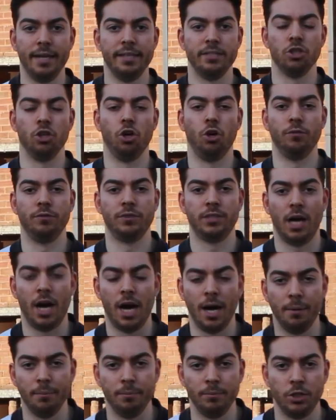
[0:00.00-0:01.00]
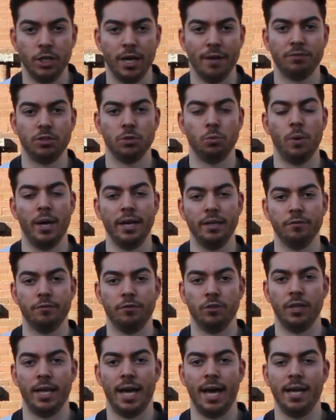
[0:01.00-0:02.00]
There's a lot of time you have to wait
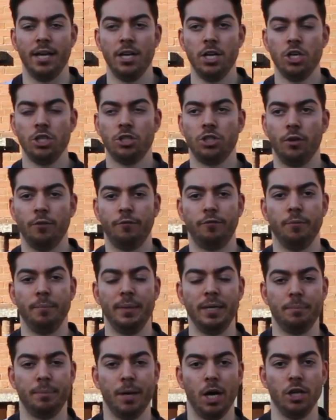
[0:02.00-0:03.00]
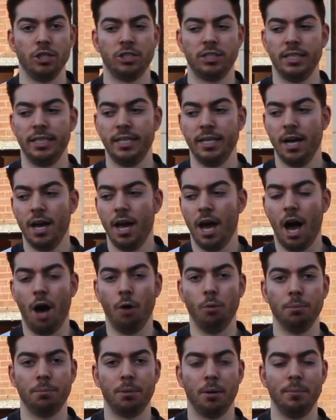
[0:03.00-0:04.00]
for that. So for me personally, I
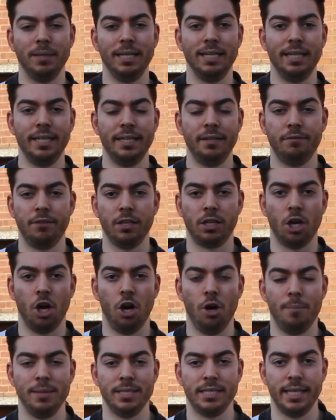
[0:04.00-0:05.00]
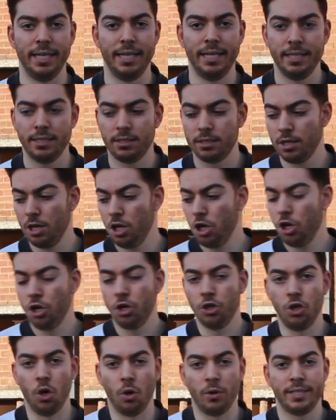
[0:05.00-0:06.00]
will probably leave the curb as it is,
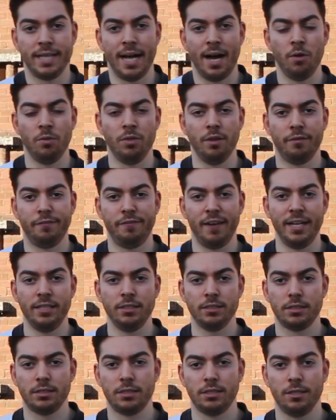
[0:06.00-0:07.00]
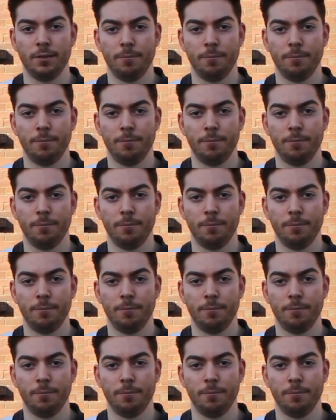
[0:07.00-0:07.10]
knock down the fence.